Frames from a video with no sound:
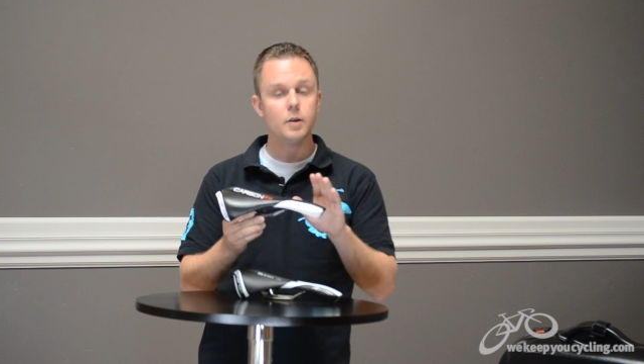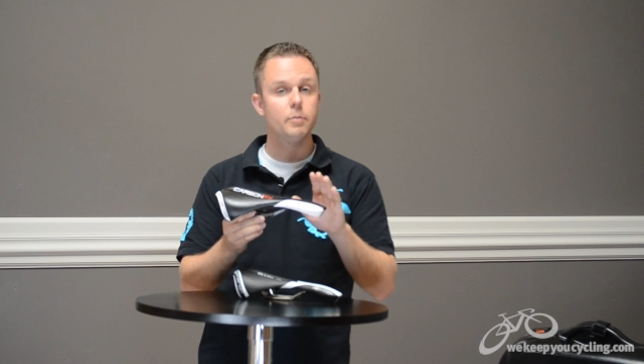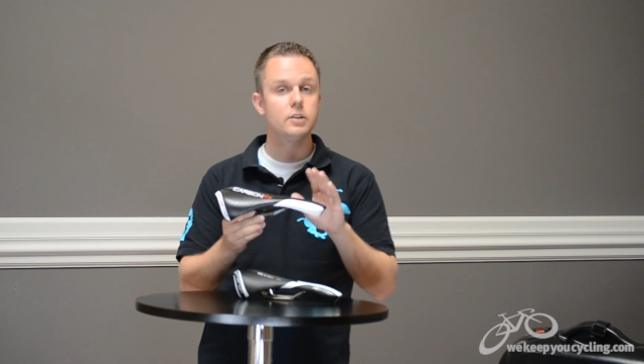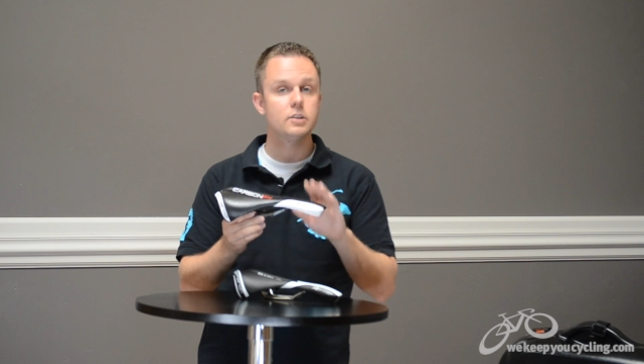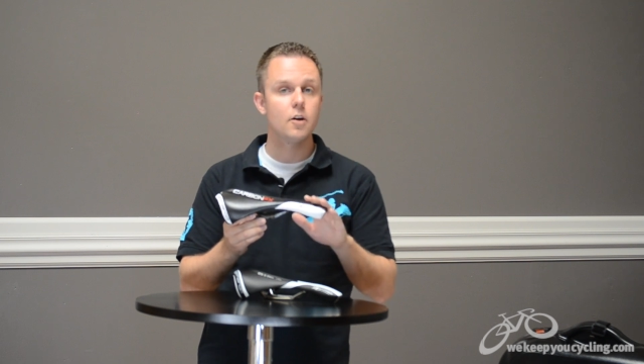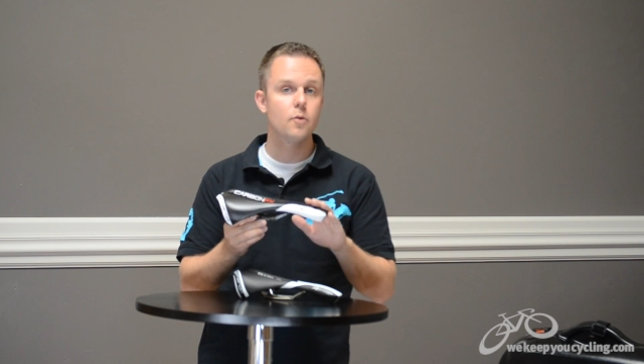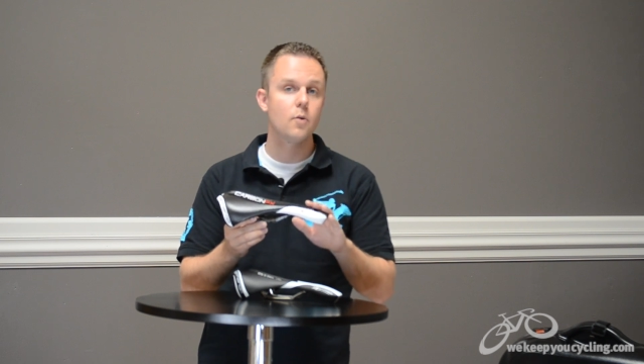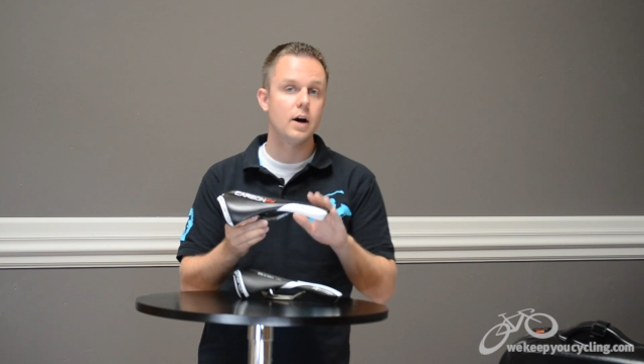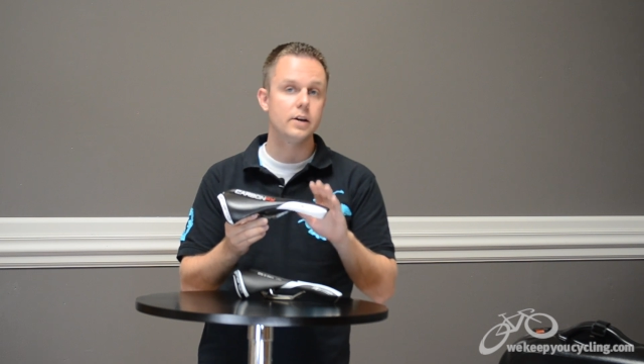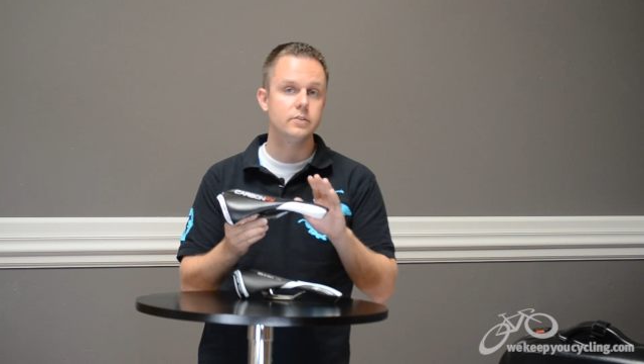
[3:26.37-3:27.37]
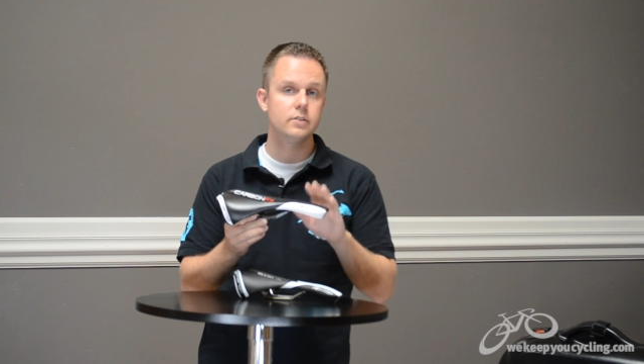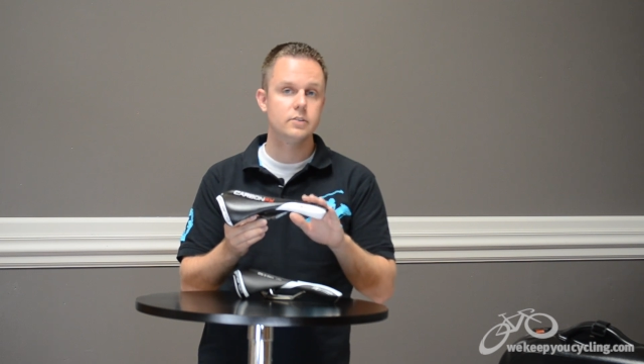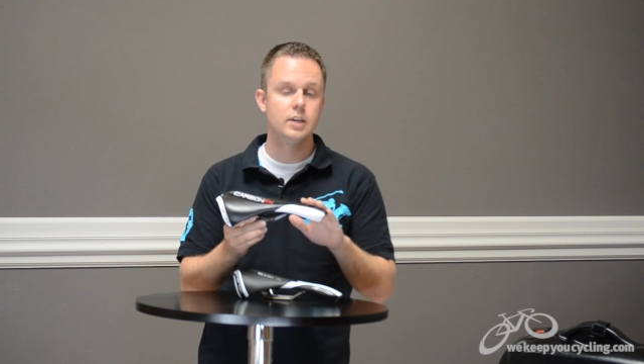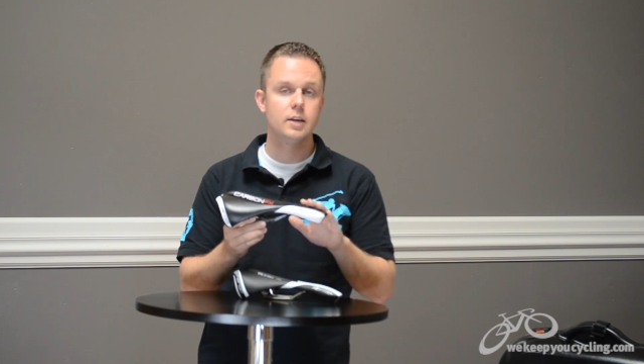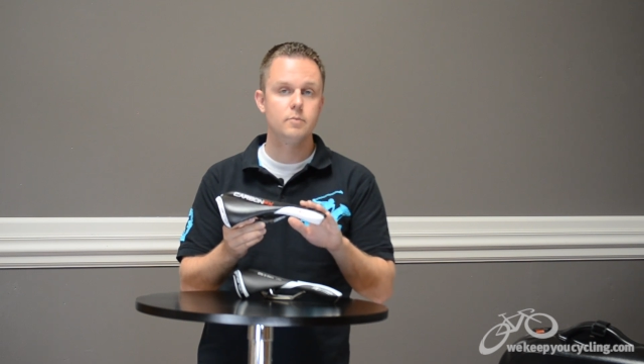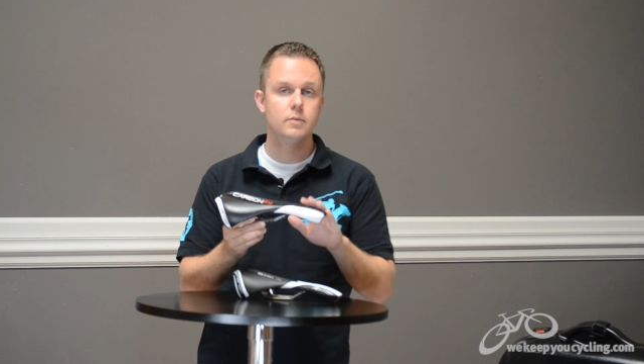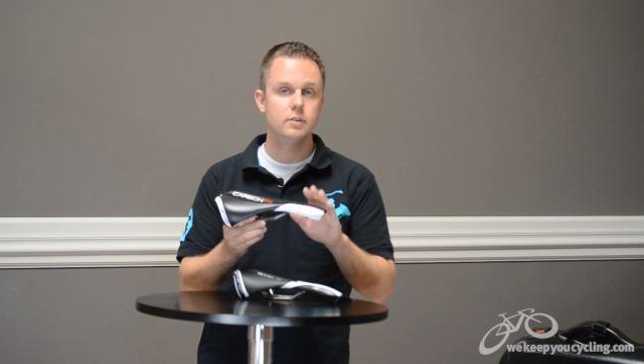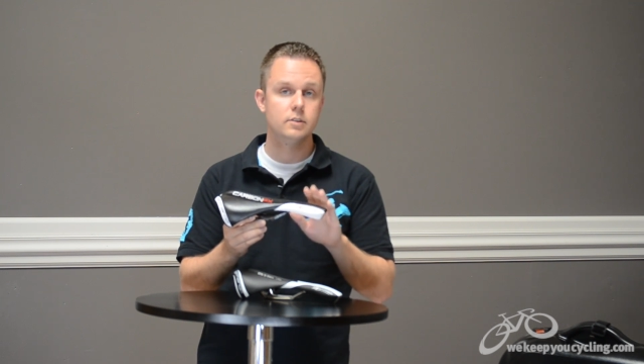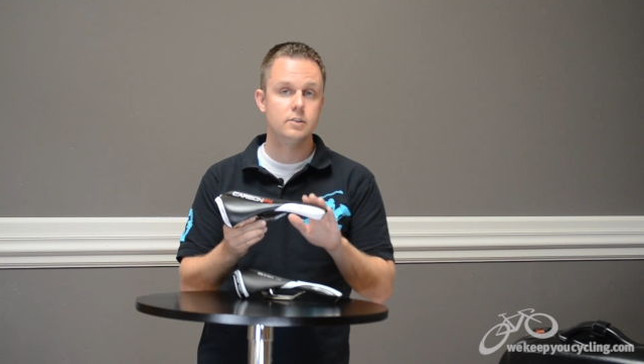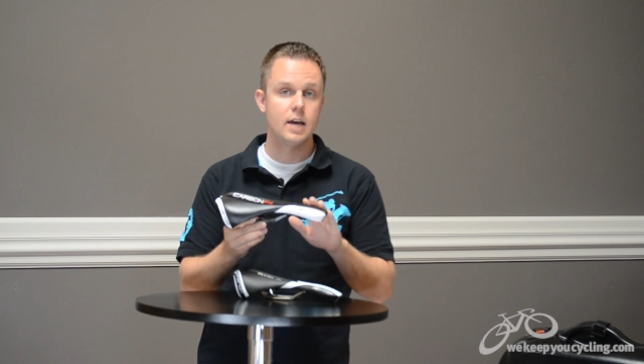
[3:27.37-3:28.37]
but it's otherwise the same
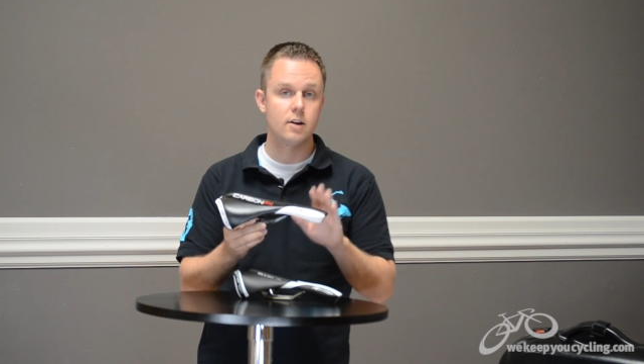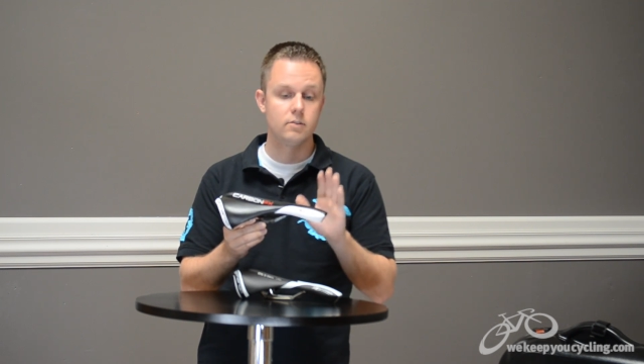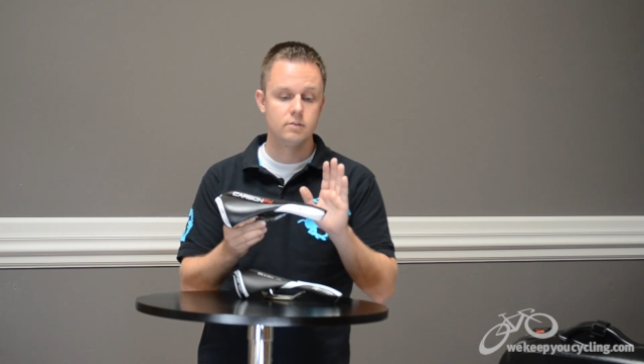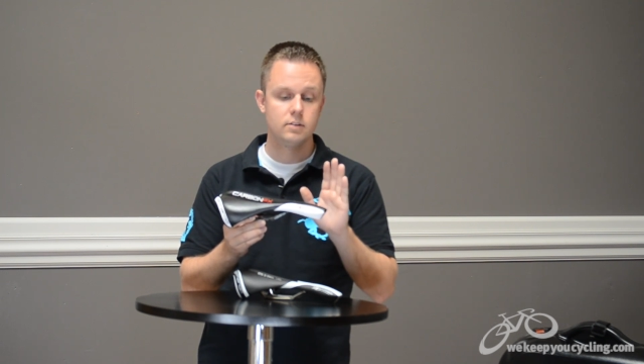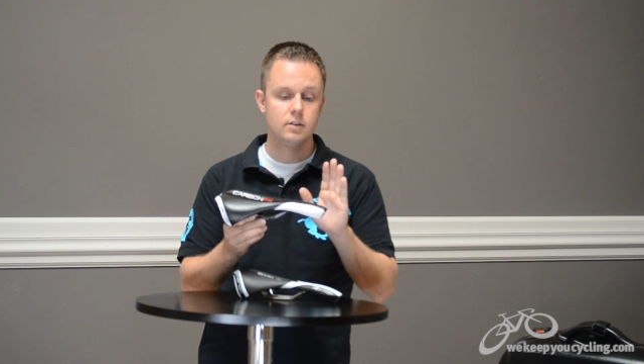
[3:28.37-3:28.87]
saddle.